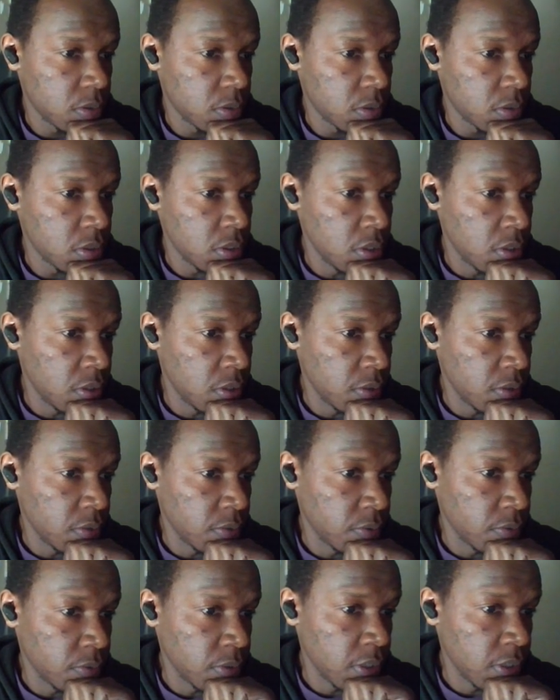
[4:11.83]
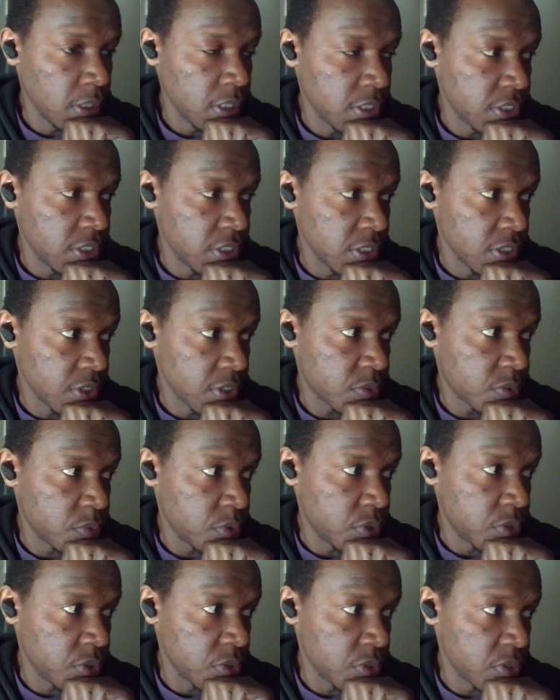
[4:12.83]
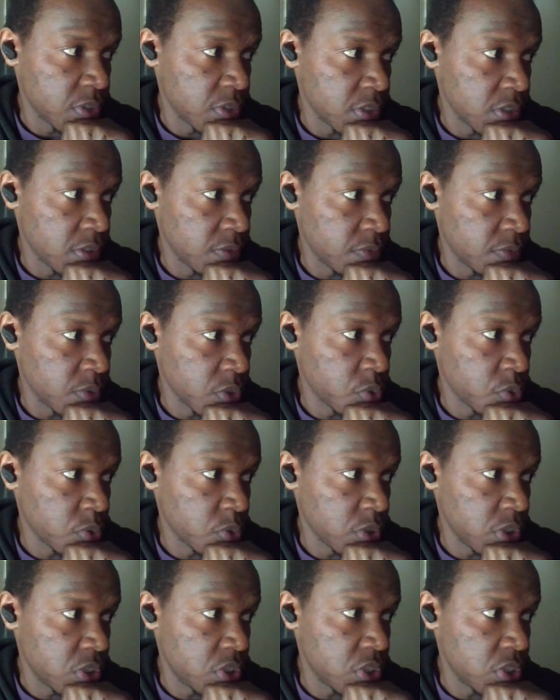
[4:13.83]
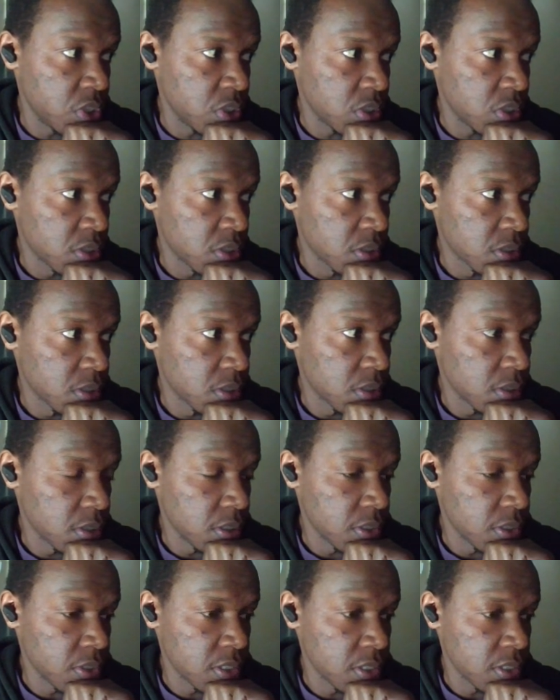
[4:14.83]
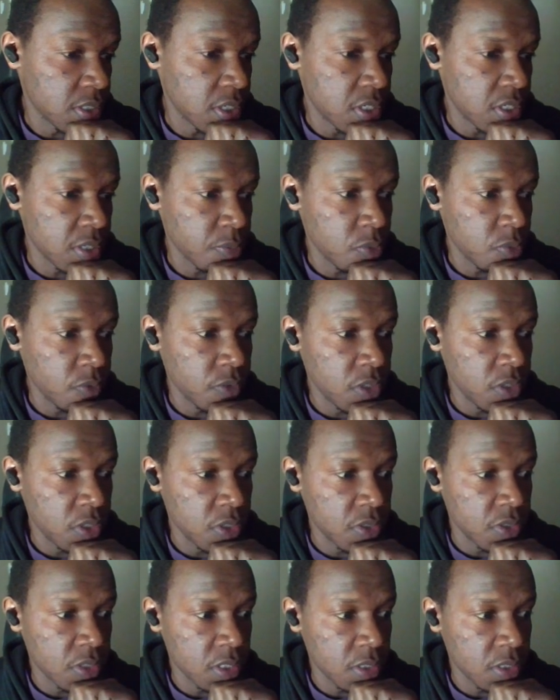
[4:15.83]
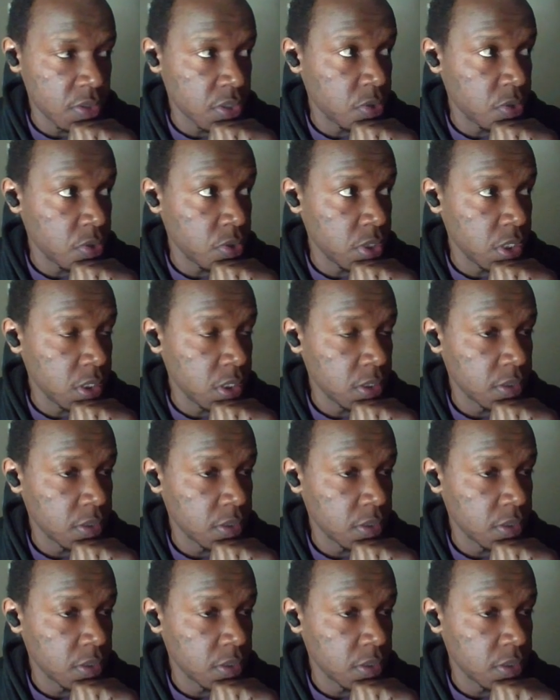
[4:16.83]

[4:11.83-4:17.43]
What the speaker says: LTS, which is version 18 as at the time of this recording.